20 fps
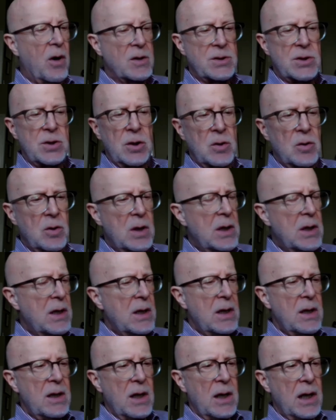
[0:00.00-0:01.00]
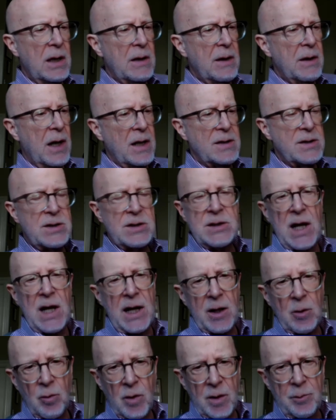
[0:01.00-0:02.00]
Also I, I
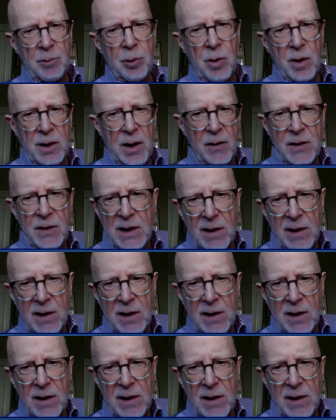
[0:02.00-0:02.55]
say at one point,